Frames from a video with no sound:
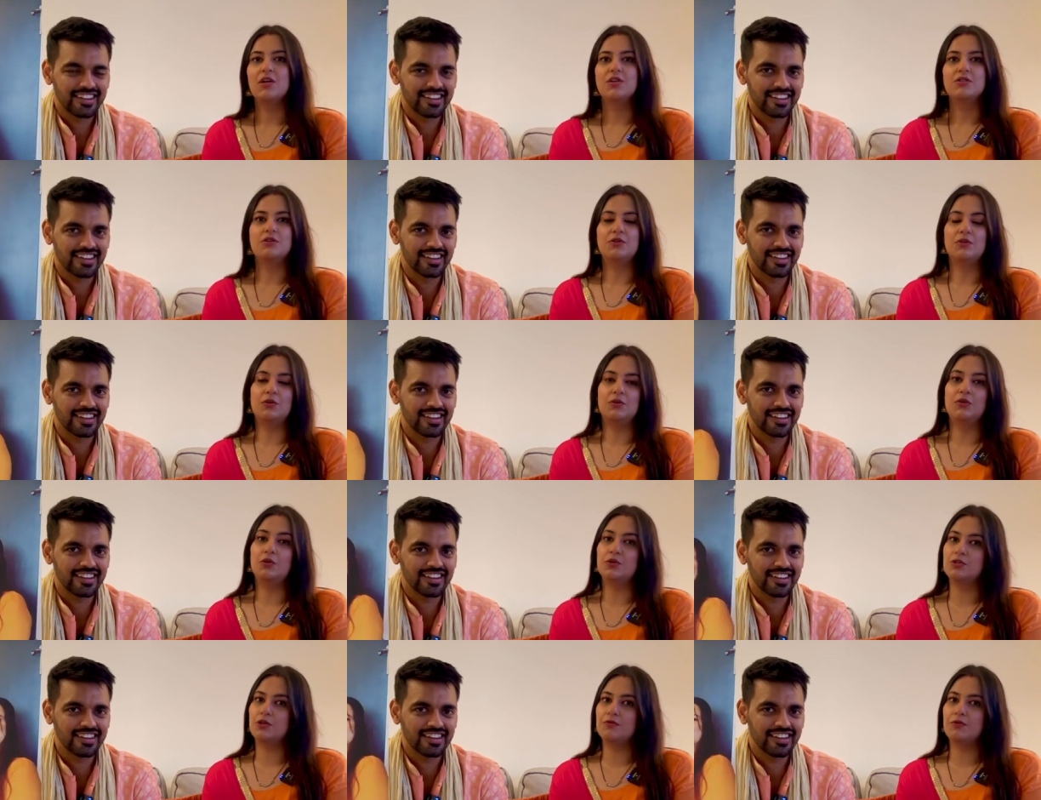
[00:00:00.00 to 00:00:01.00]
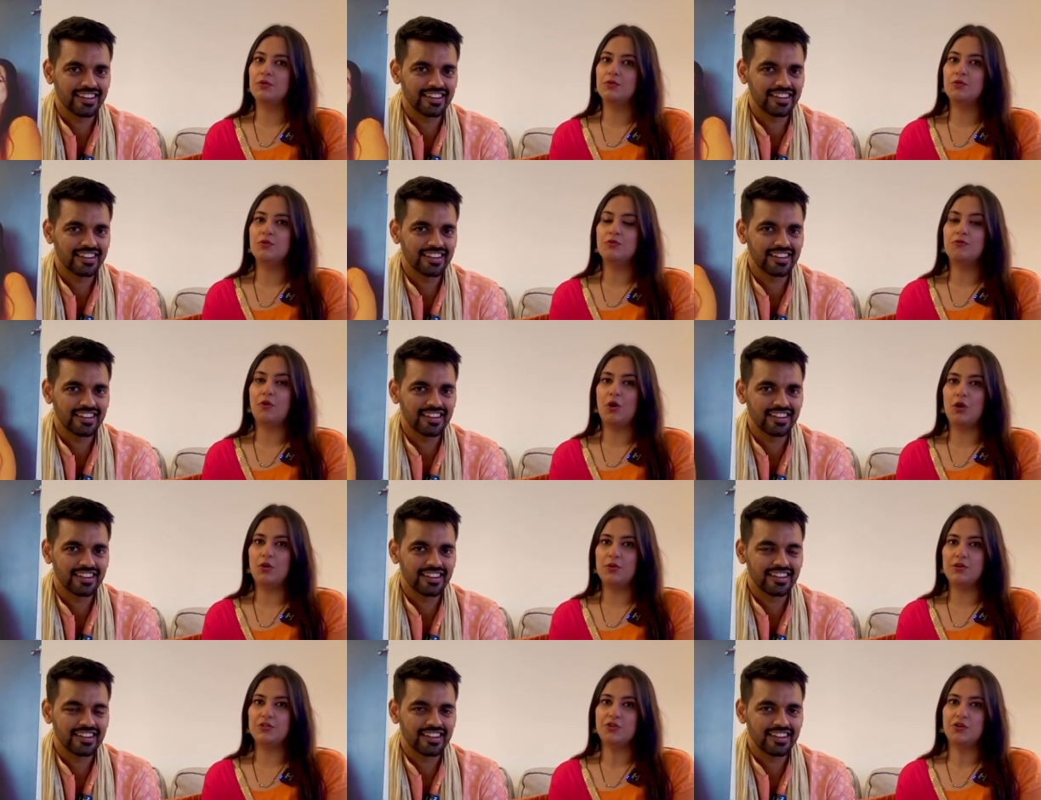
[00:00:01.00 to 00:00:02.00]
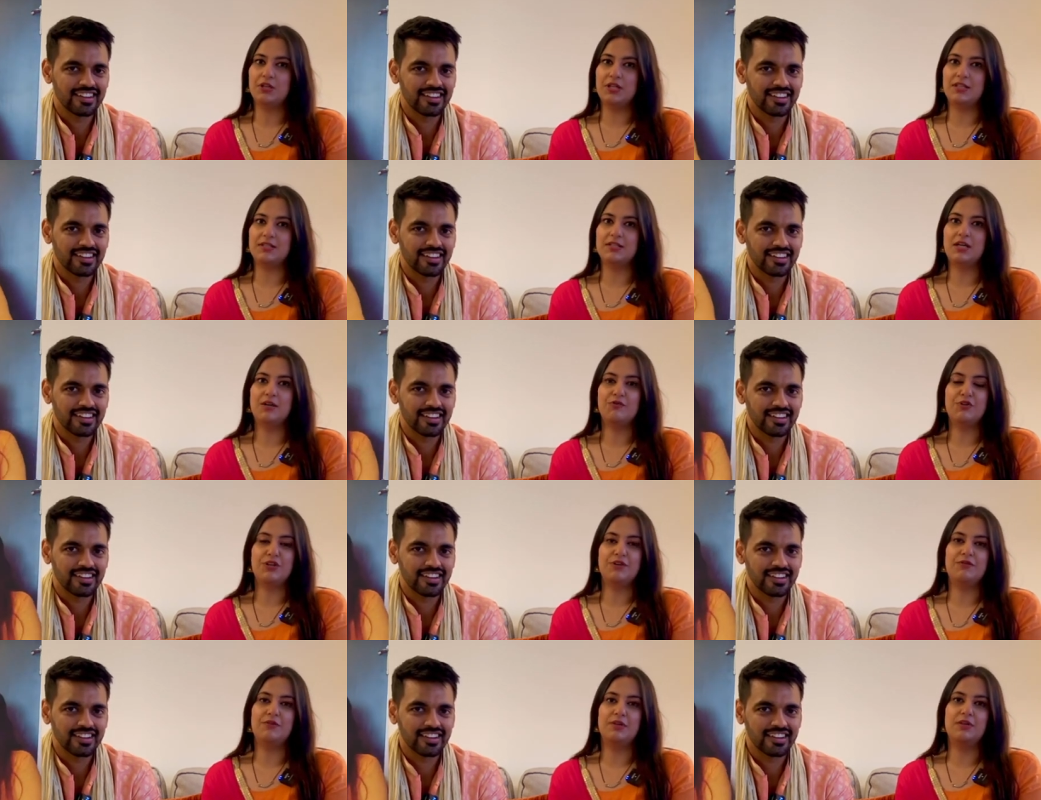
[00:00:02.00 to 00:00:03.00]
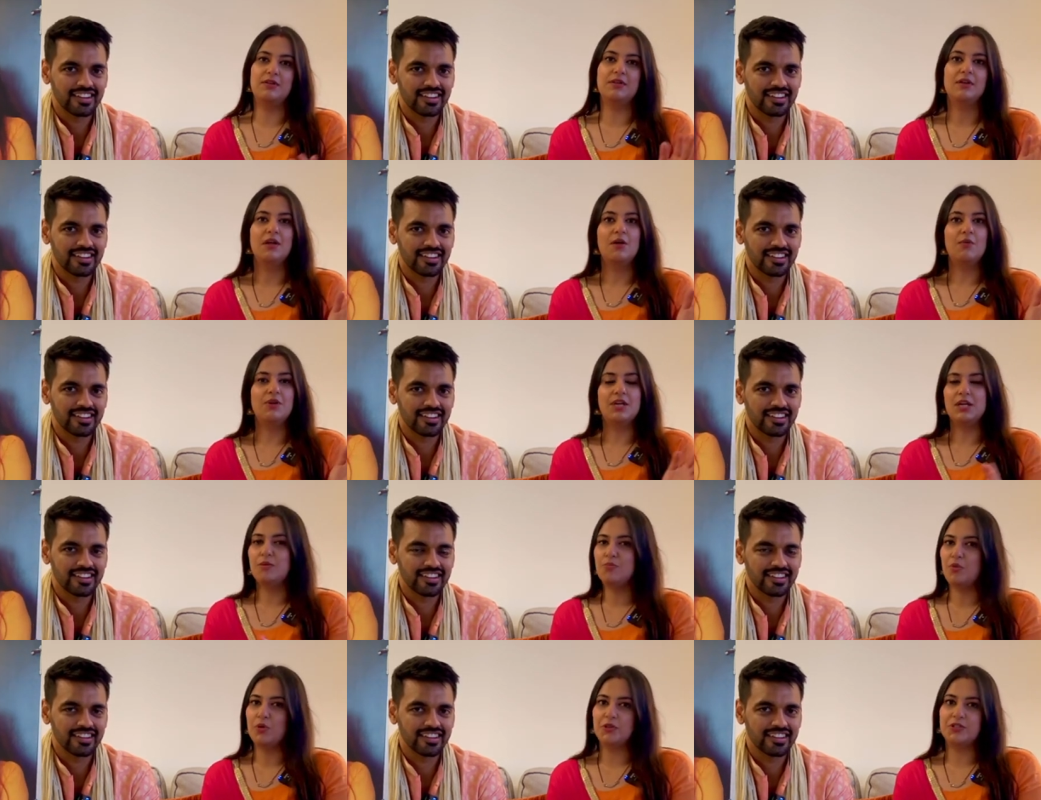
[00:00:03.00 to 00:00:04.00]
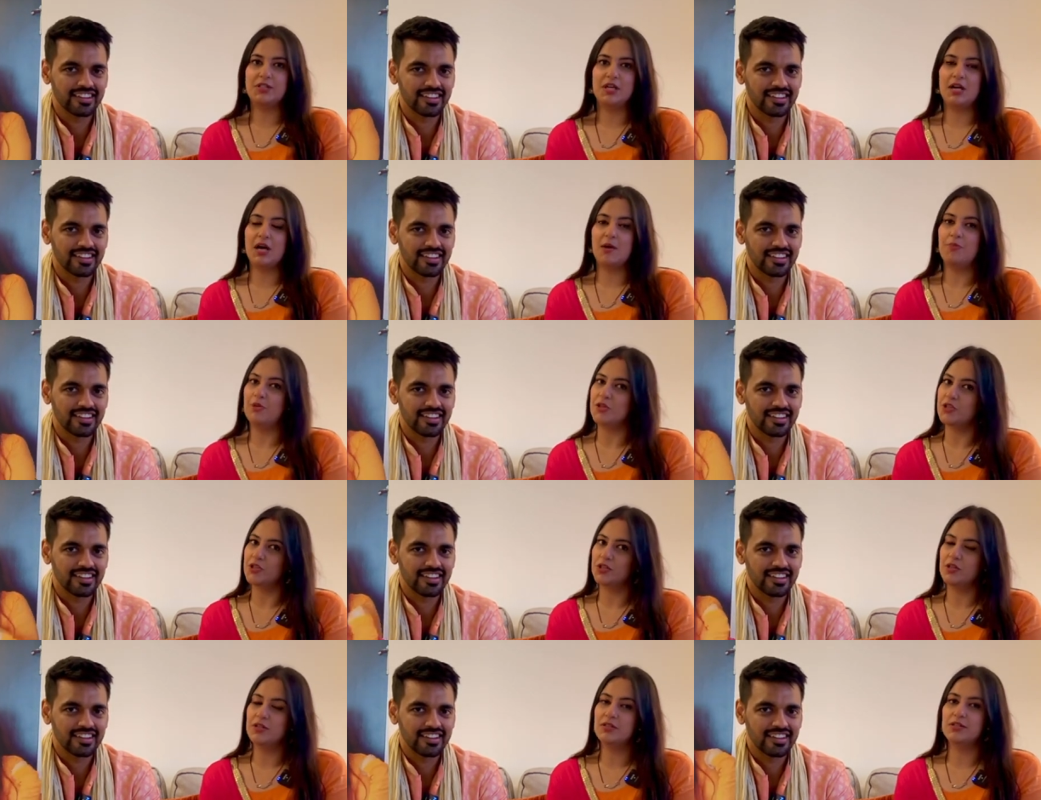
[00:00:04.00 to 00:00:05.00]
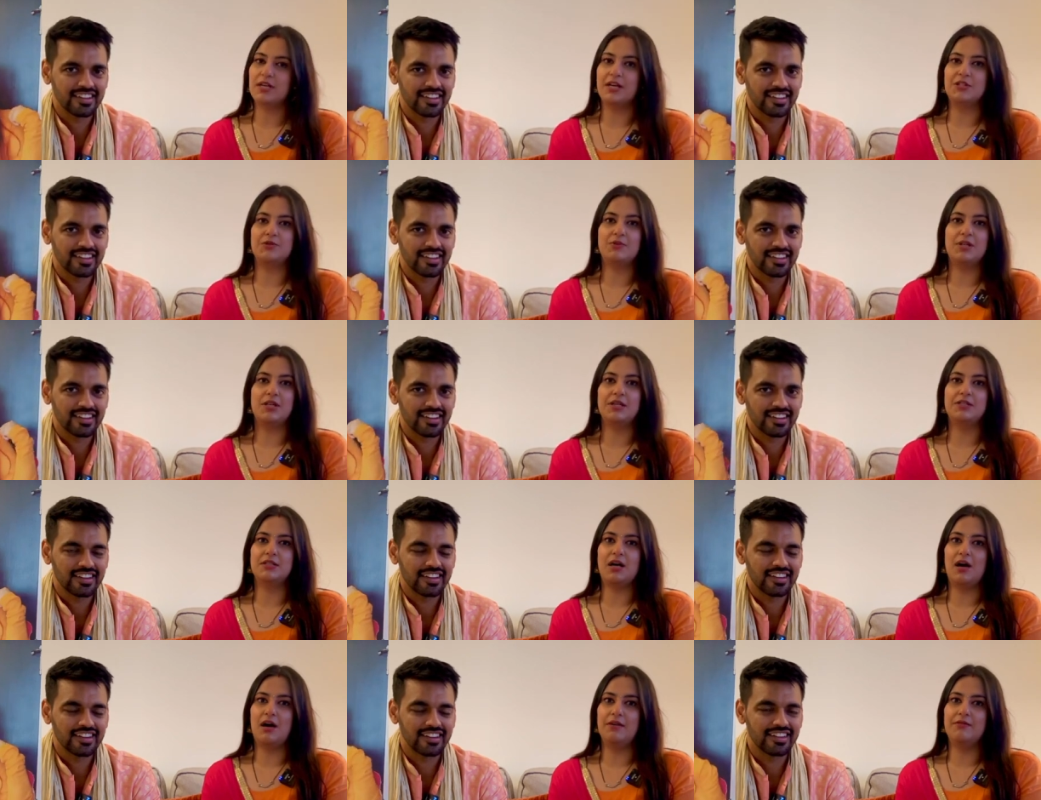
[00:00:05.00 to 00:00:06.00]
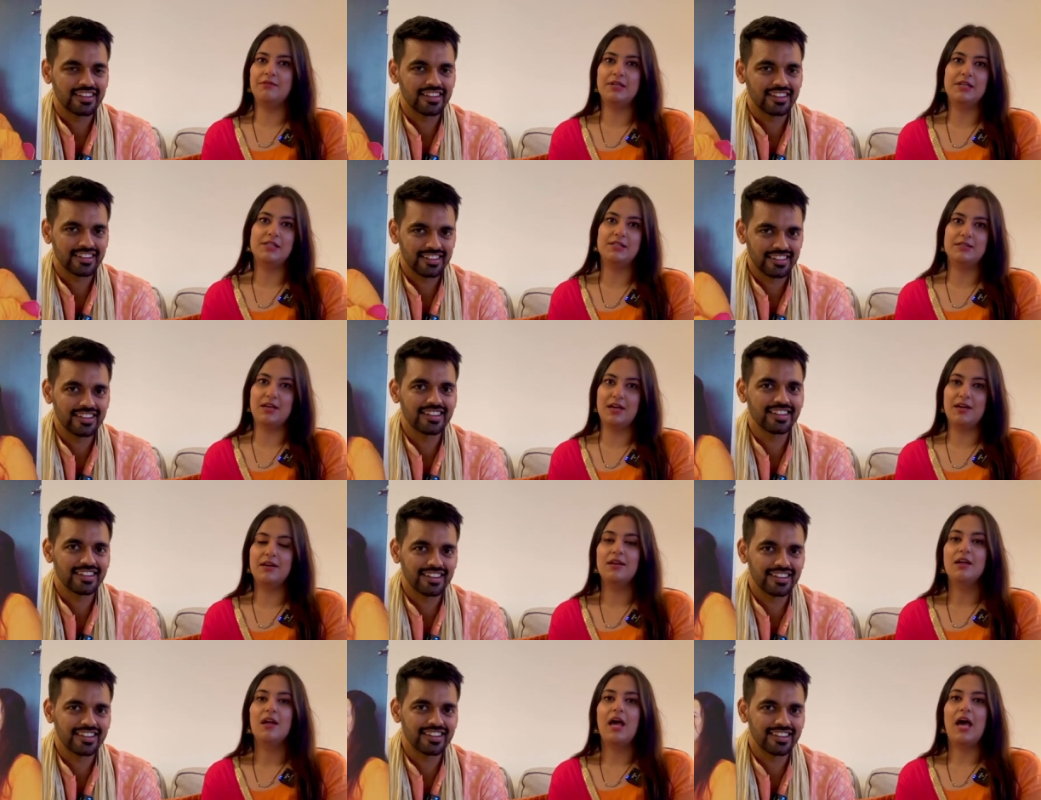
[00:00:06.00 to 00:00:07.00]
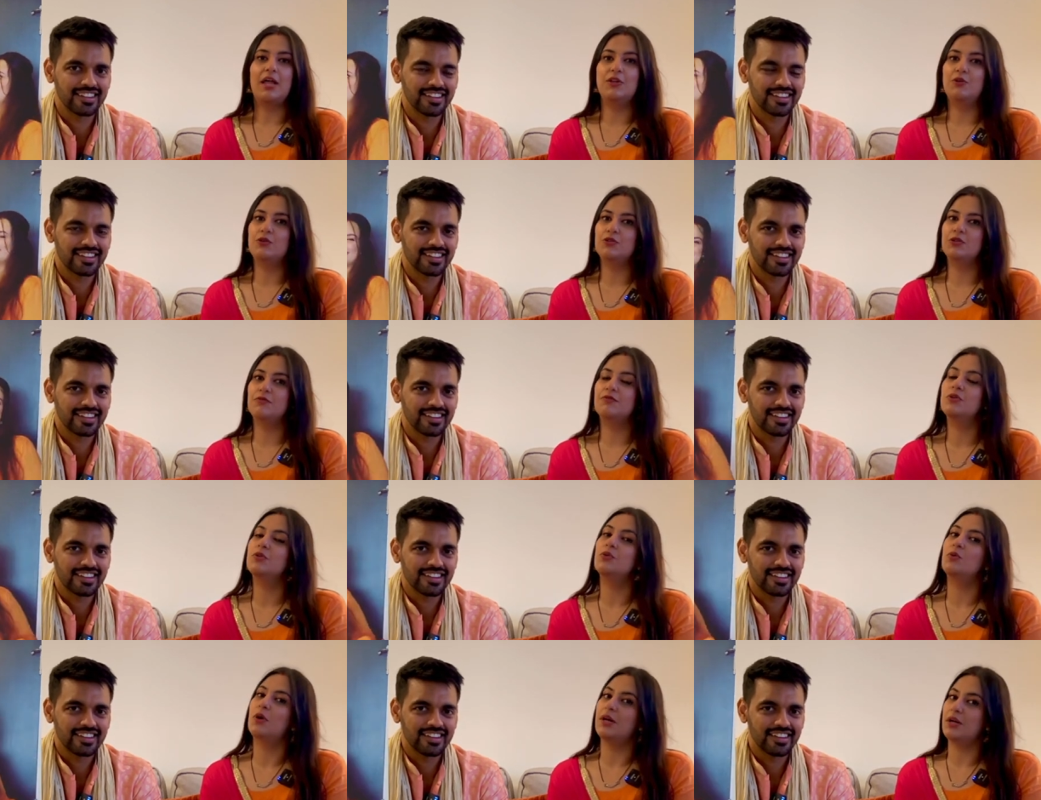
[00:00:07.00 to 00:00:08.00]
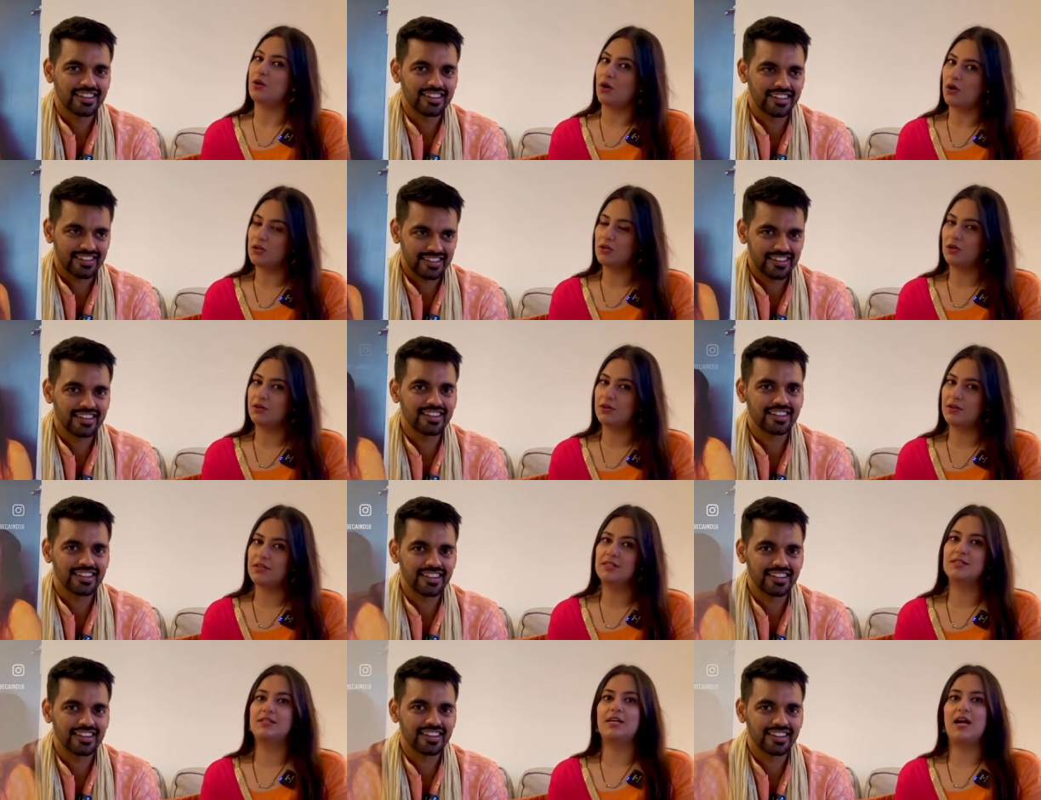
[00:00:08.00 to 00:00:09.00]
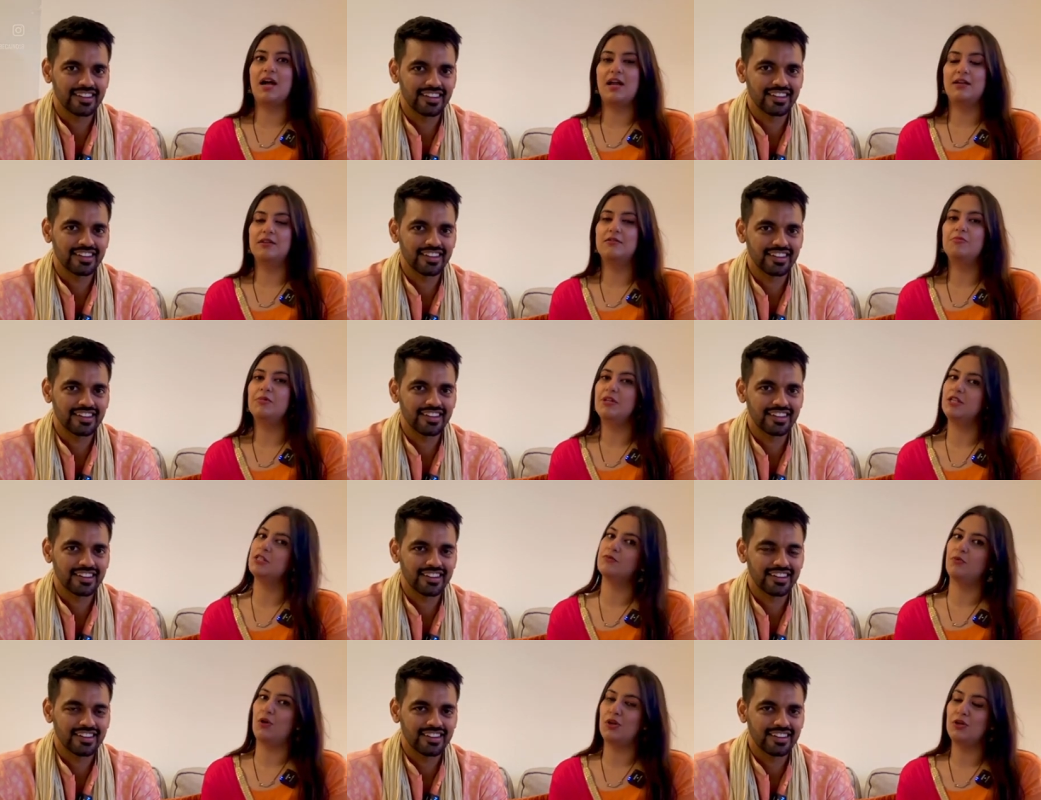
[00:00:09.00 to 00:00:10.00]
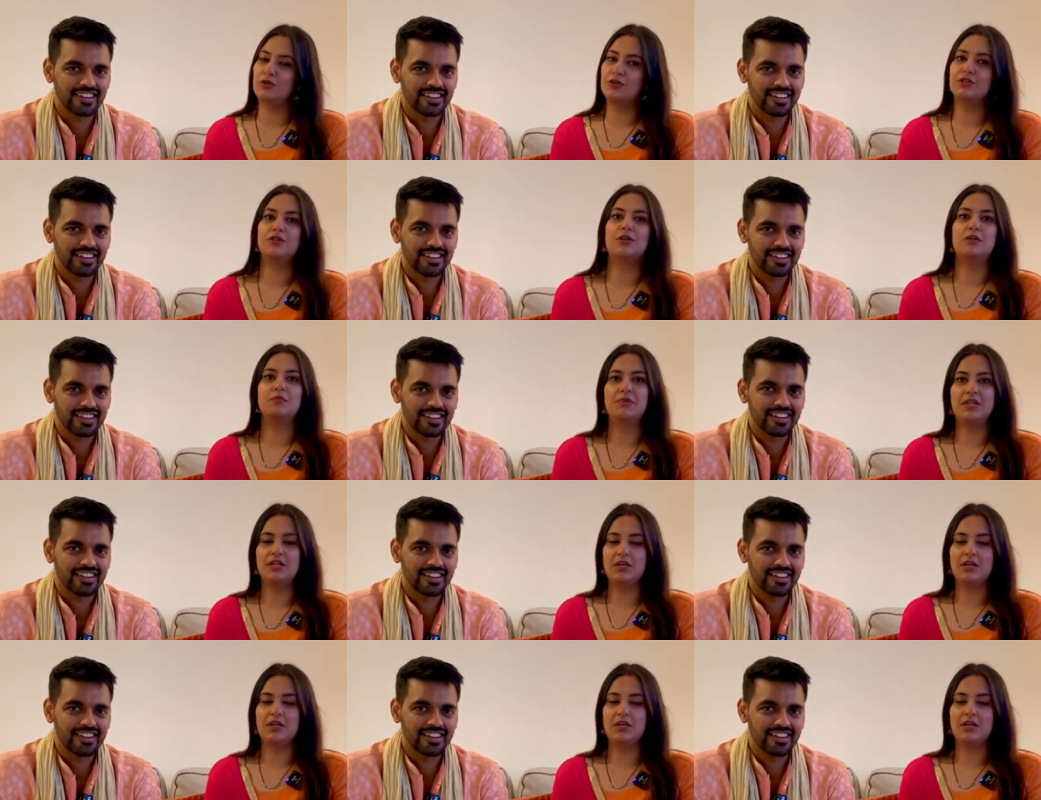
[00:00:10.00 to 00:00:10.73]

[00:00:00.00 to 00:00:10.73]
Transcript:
Speaker 1: So those of you who follow us on Insta, we will we keep posting our pictures as well as our reels there. And those of you who are not on our Insta handle, please follow us on Be